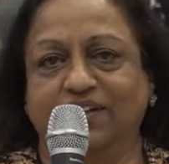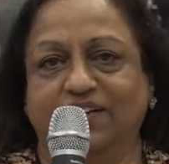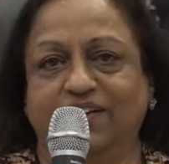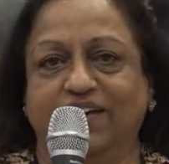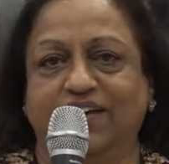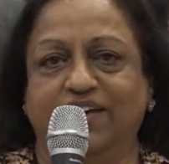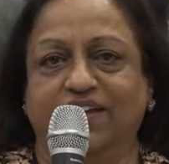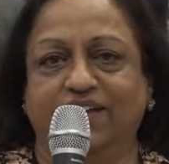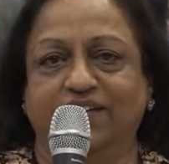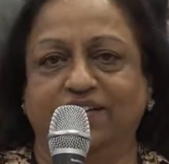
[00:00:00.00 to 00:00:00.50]

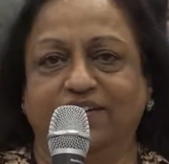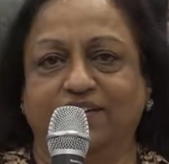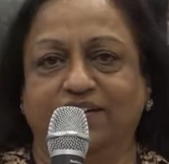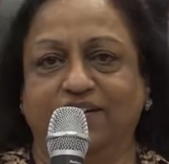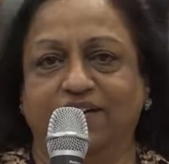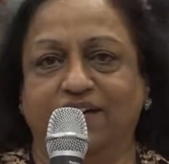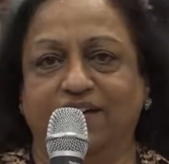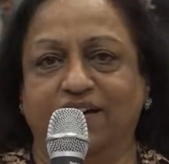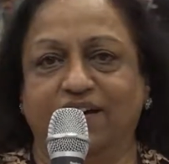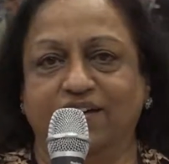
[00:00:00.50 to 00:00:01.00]

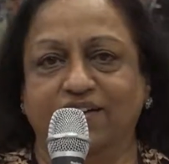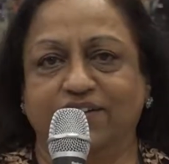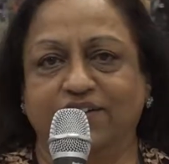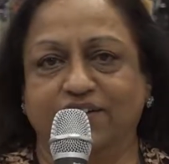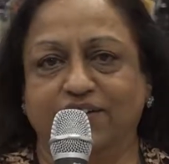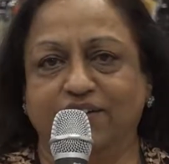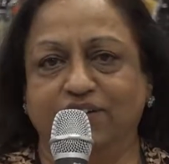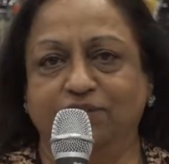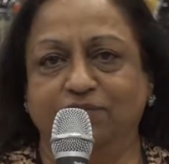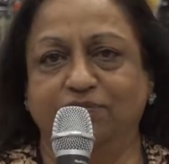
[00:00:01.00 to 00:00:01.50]
I
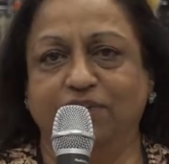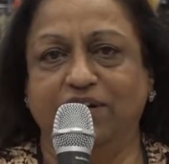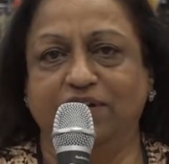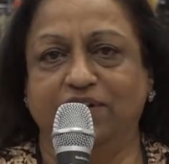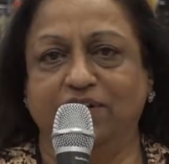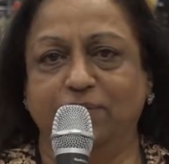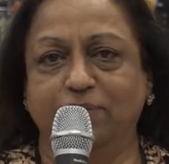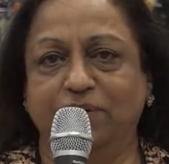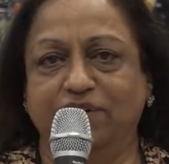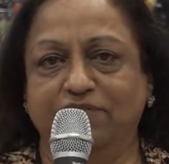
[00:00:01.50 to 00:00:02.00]
really
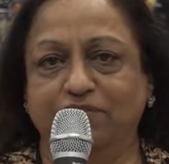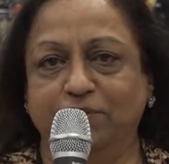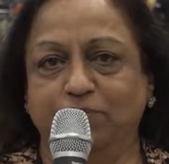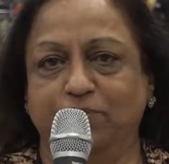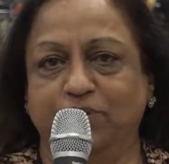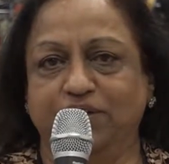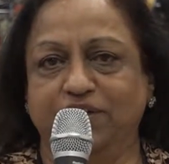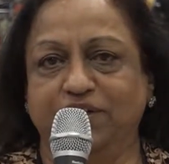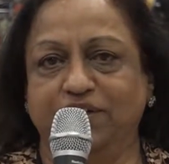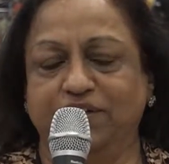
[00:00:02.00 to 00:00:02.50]
welcome
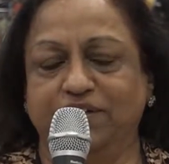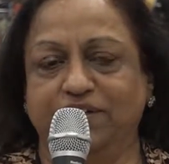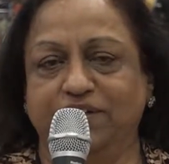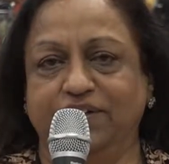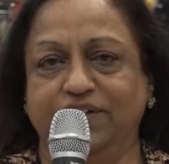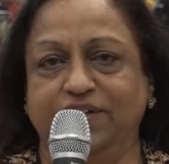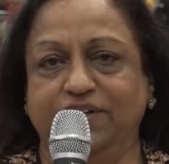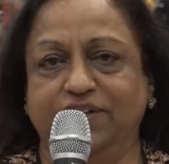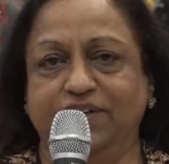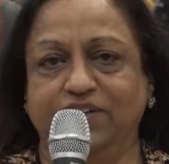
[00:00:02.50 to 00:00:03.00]
everybody
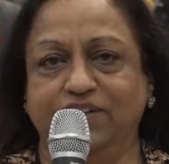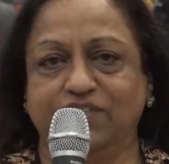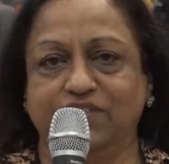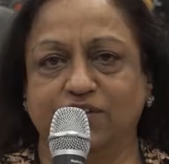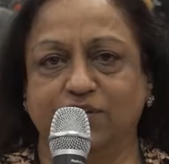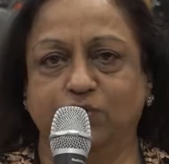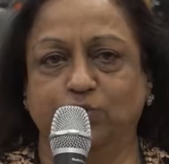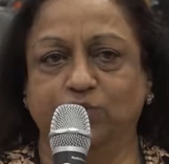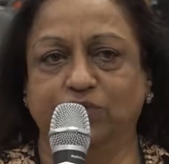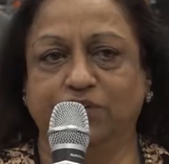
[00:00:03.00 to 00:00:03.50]
here. It's
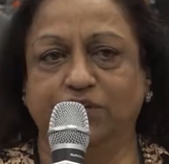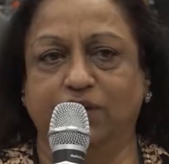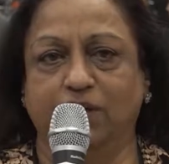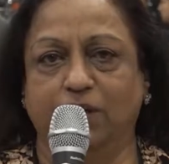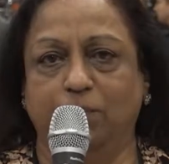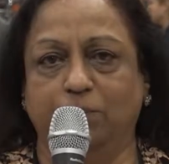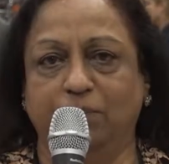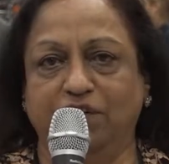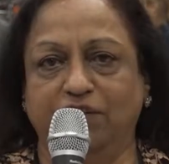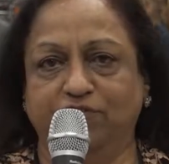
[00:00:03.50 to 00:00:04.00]
a good
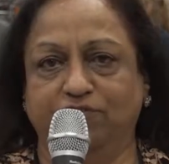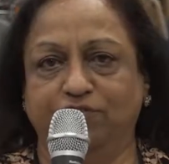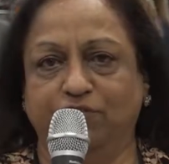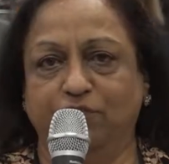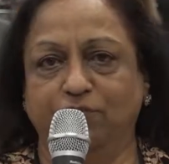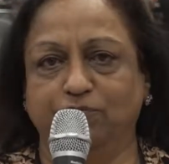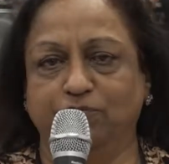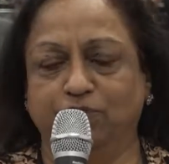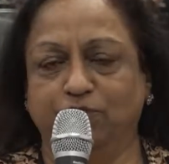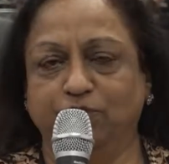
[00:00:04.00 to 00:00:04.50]

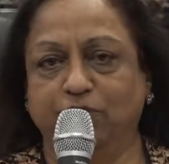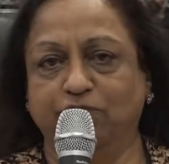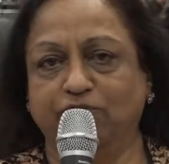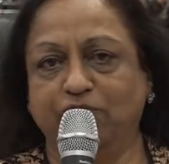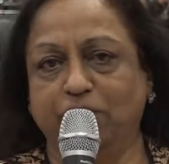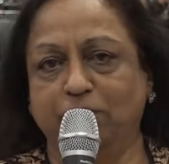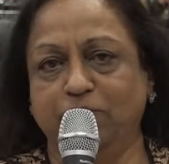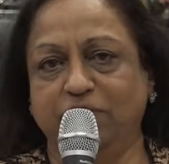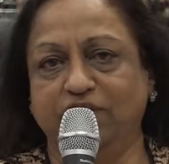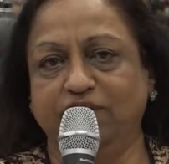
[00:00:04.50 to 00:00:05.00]
platform for the
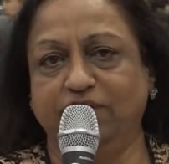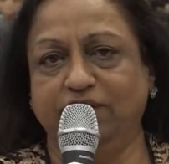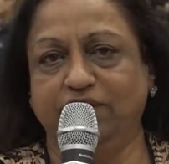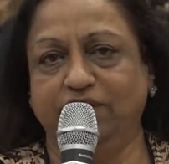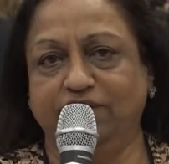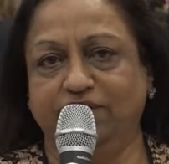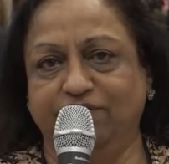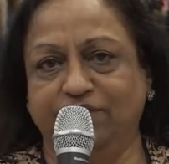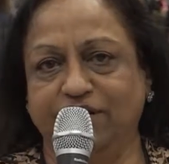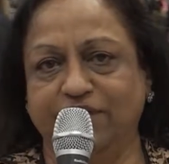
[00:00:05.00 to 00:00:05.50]
family
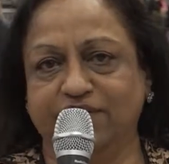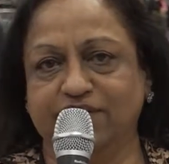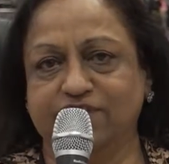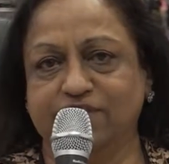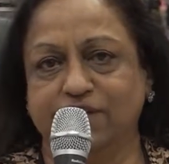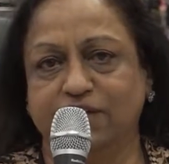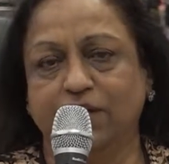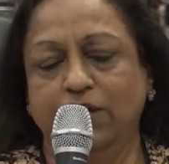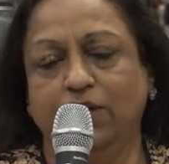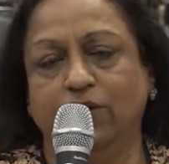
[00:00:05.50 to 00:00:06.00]

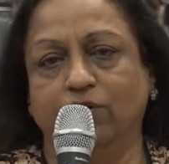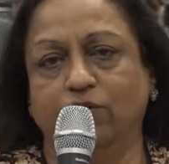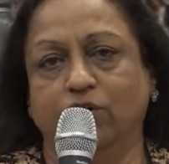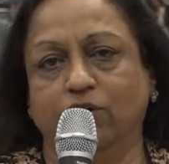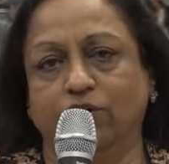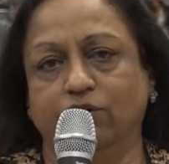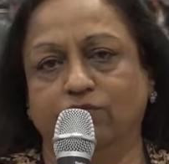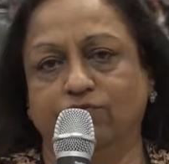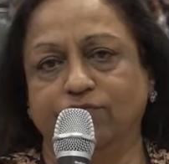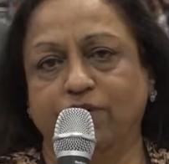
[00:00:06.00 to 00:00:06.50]
events.
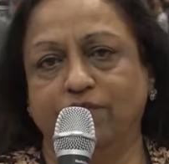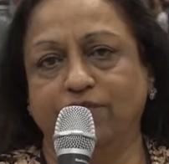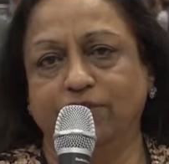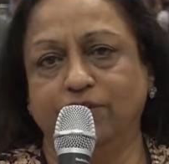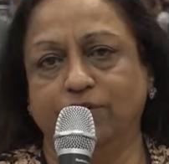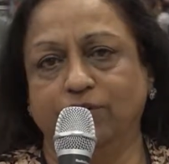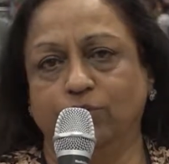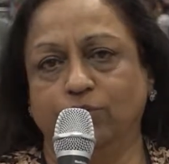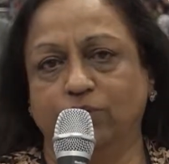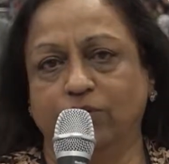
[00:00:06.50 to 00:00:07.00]
Lot of
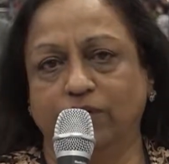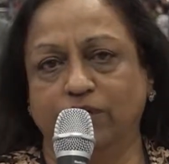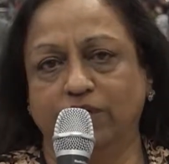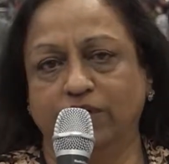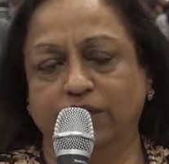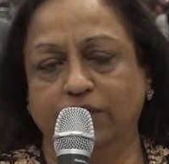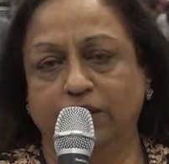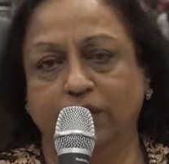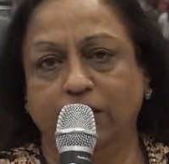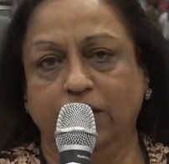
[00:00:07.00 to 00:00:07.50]
our local
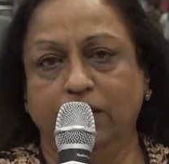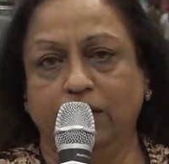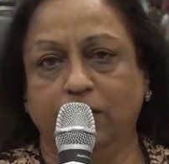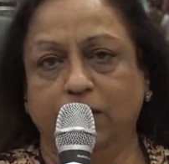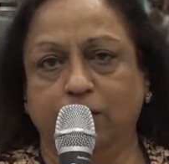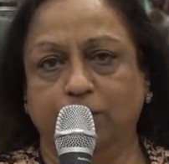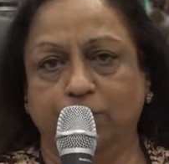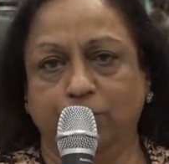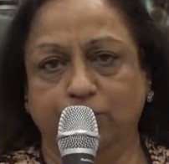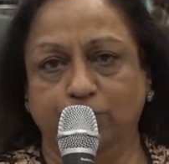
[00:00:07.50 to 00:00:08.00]

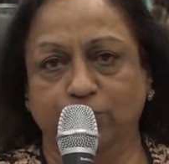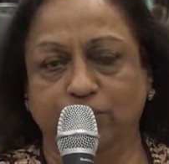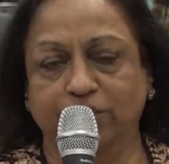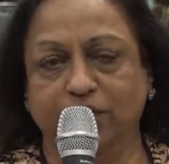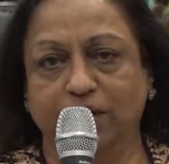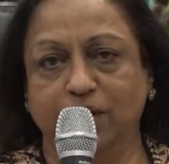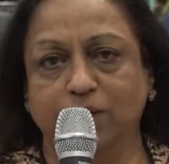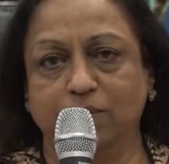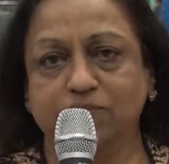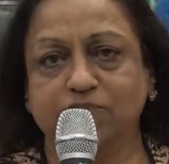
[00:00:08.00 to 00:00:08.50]

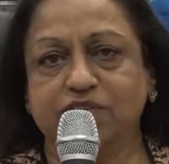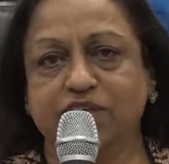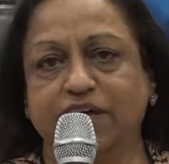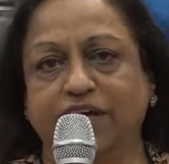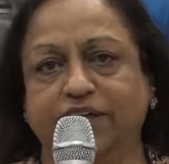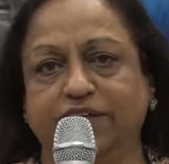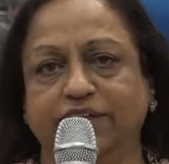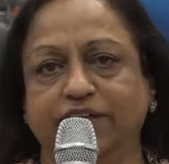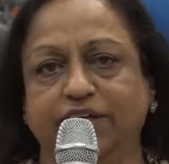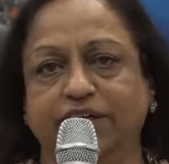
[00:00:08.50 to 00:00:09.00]
programs
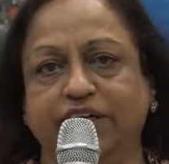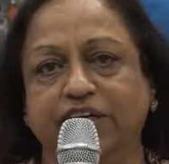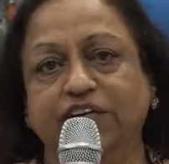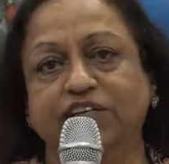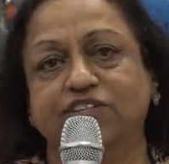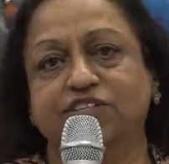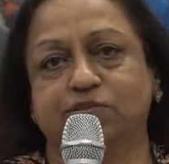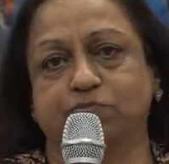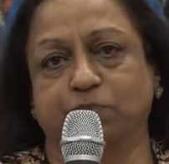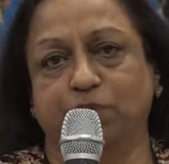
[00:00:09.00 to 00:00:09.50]
and the
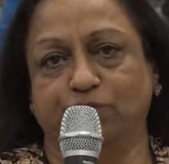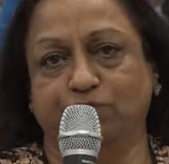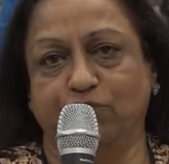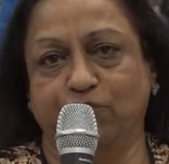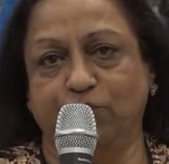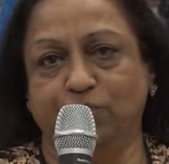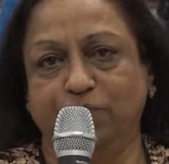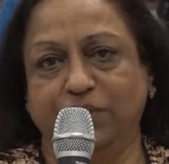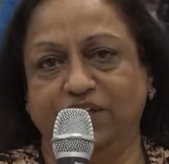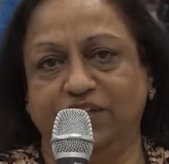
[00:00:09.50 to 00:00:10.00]
kids
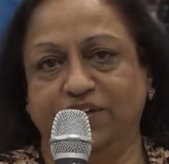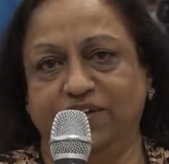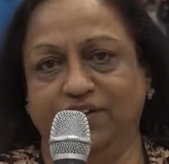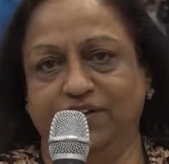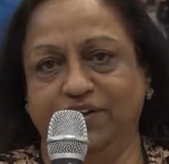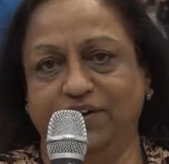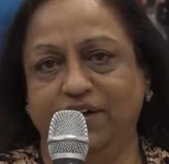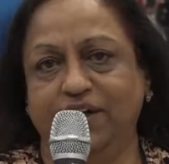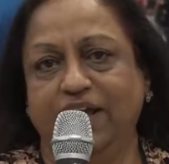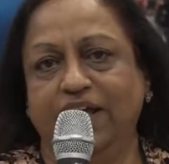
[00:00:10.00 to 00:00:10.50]
performing
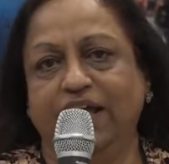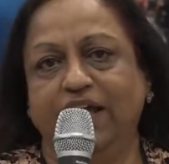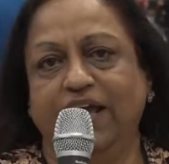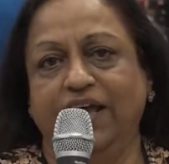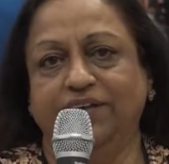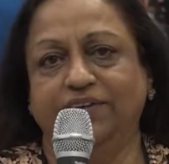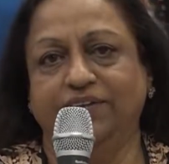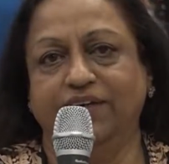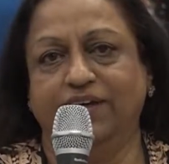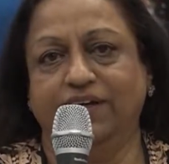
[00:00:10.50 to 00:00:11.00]
here
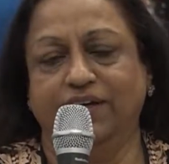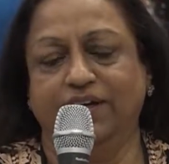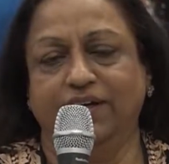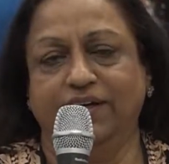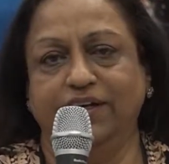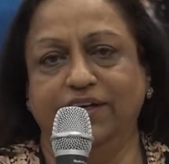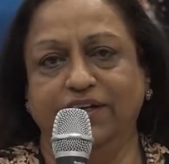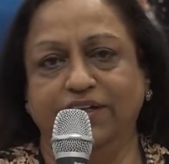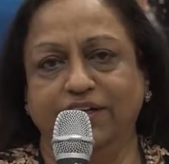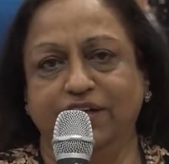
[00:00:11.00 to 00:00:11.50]
at
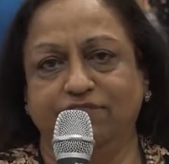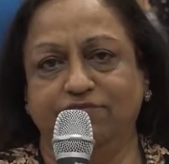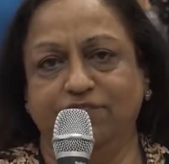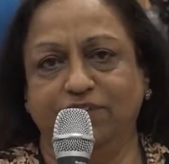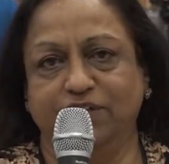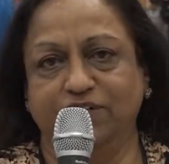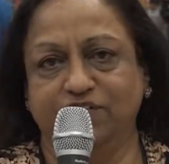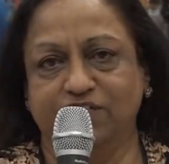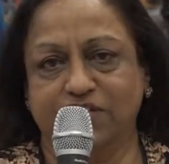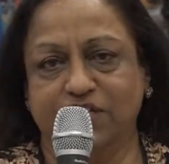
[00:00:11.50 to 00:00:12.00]
the India
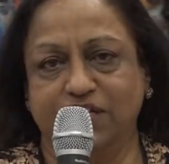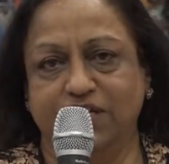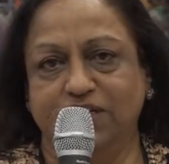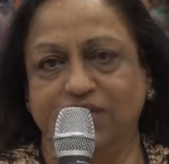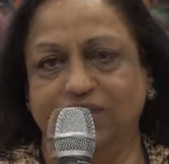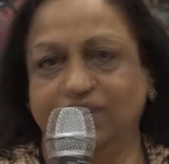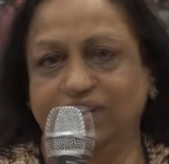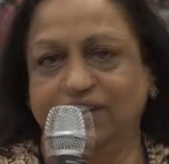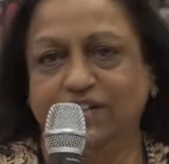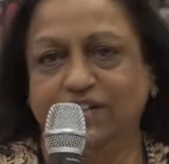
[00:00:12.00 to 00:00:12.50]
Fair stage.